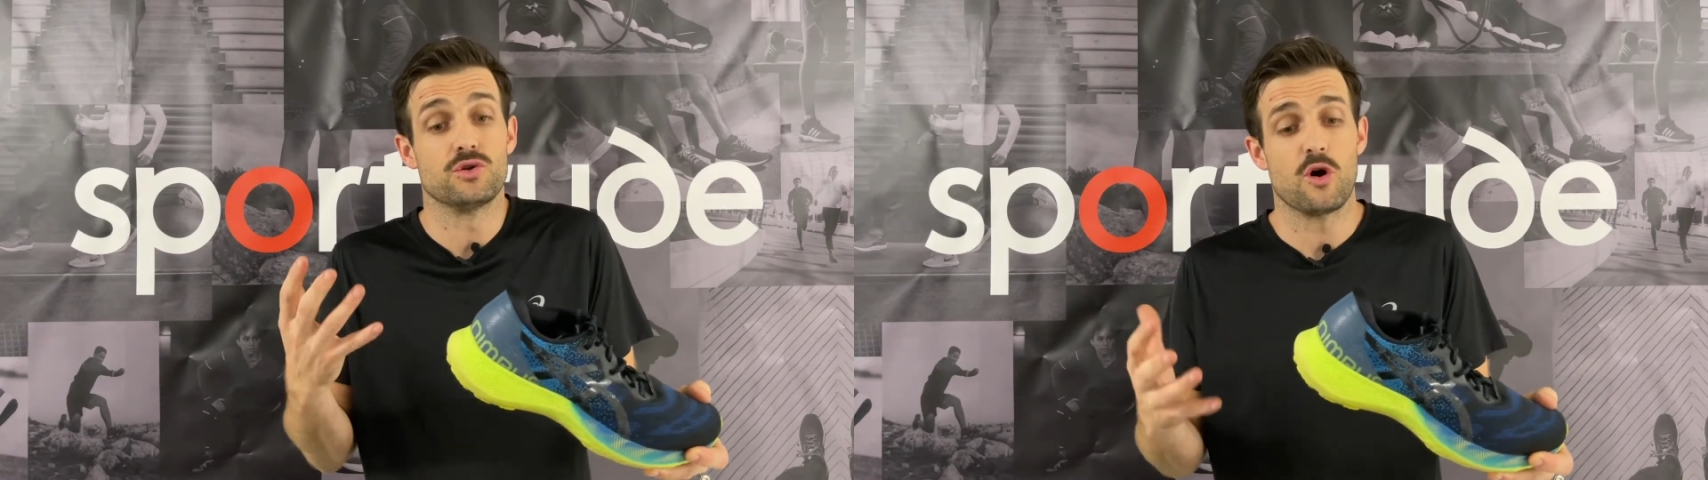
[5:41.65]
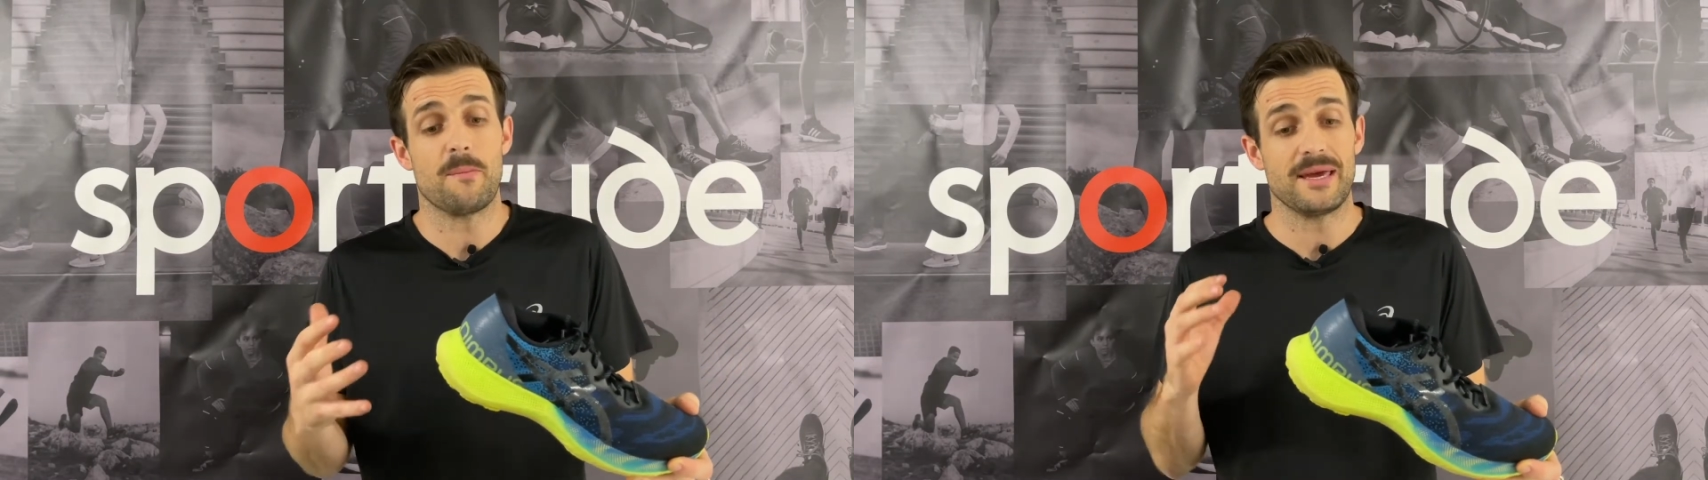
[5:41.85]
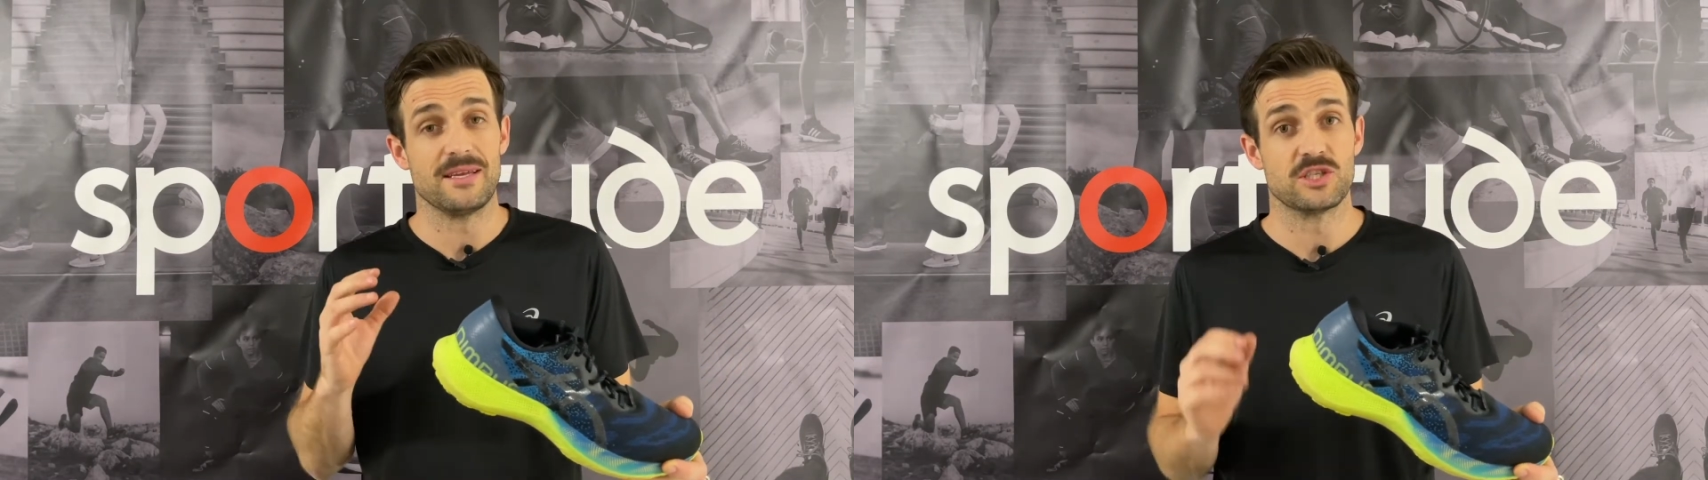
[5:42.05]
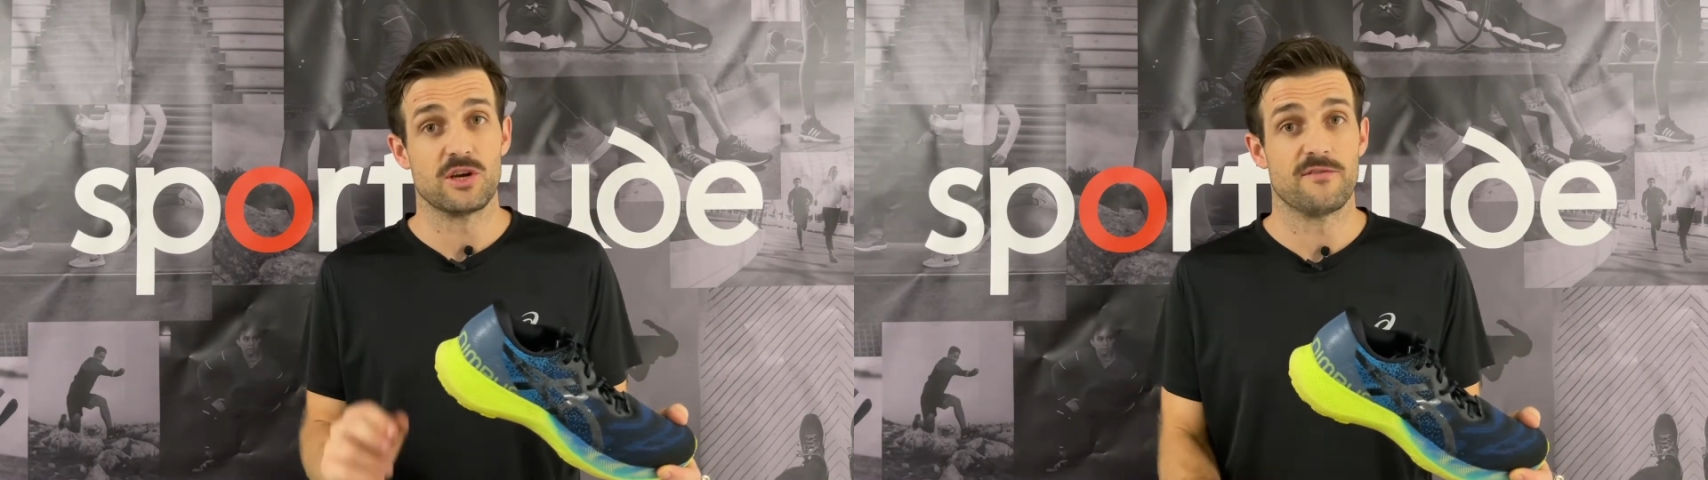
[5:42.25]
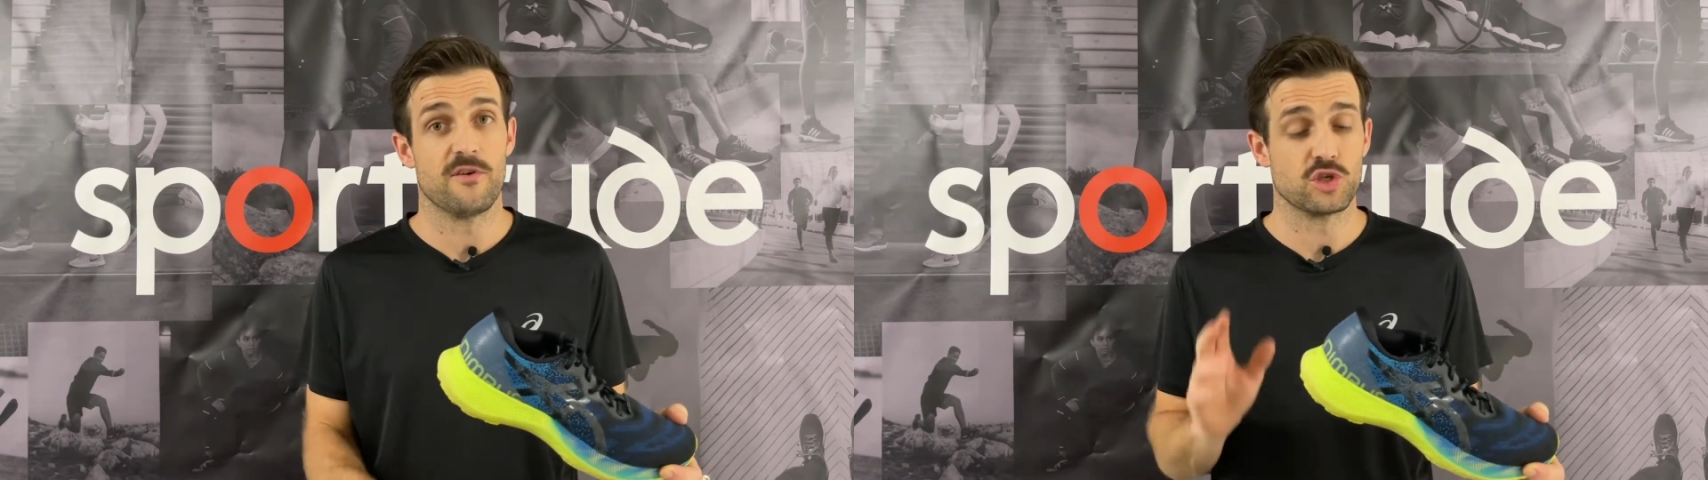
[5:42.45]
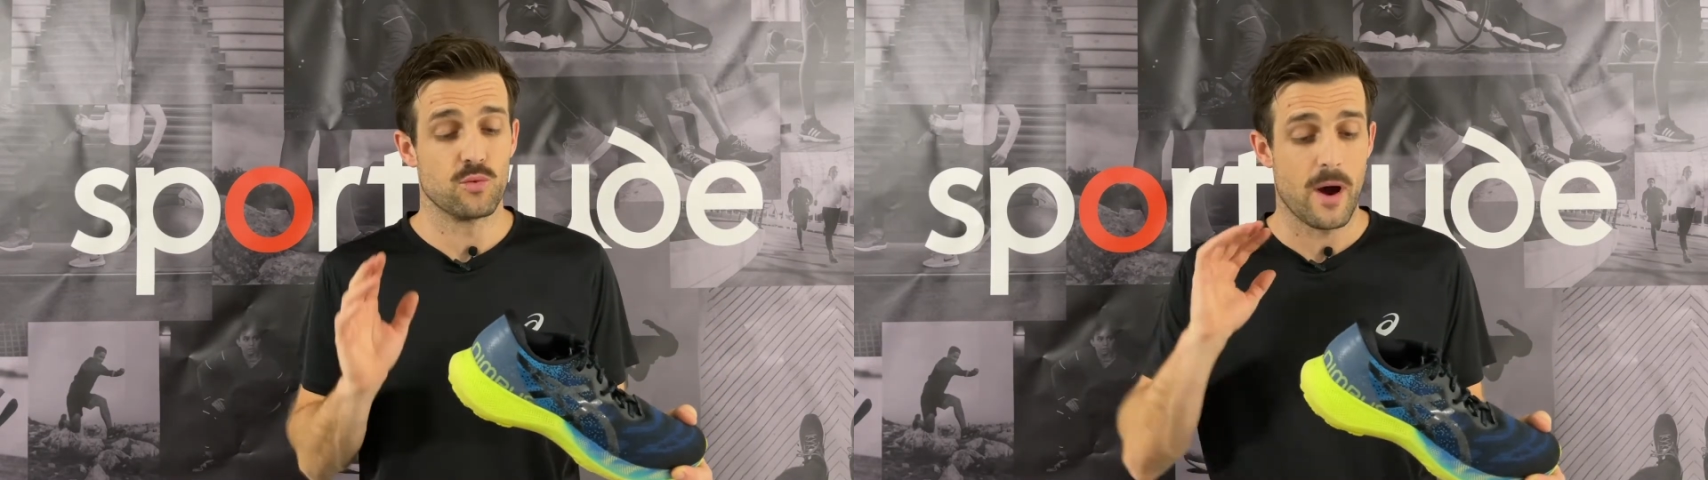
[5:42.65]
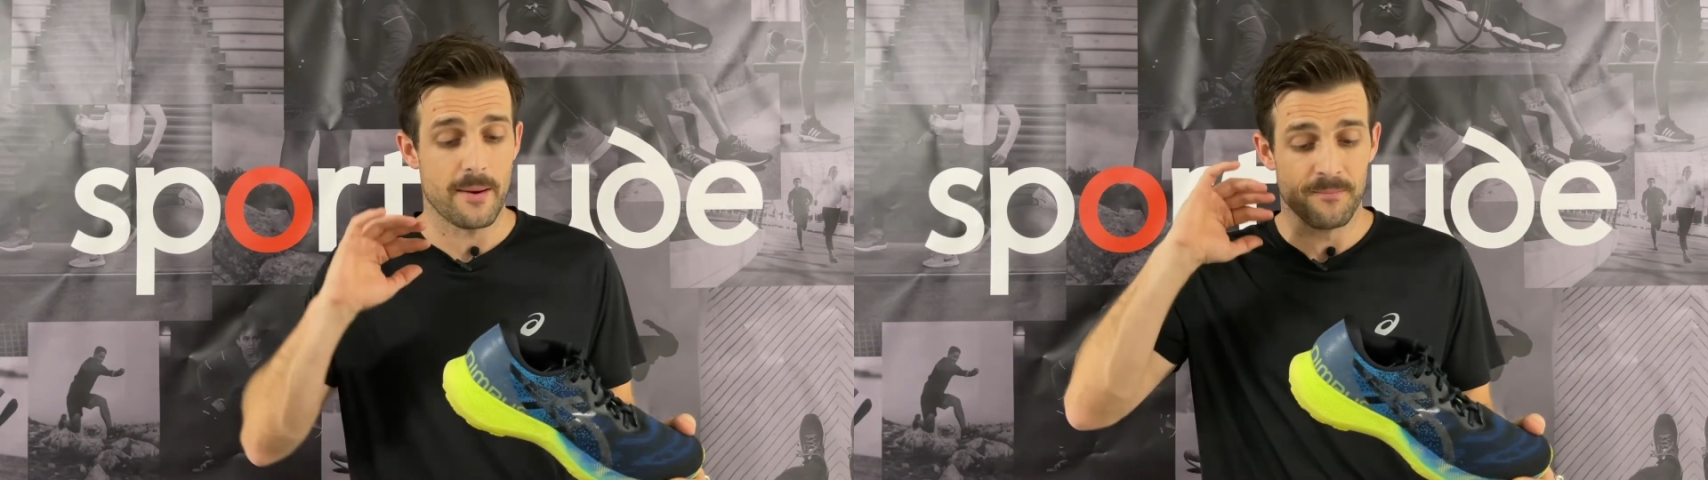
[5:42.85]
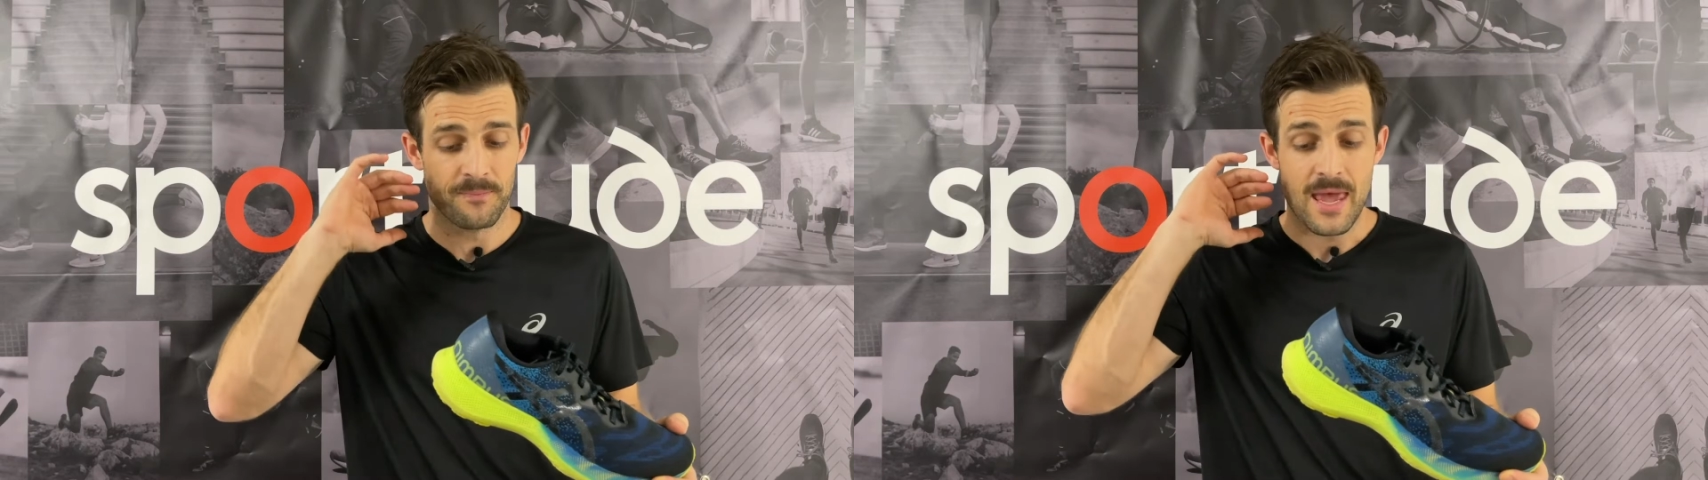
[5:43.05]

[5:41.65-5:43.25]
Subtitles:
drop inside version 1.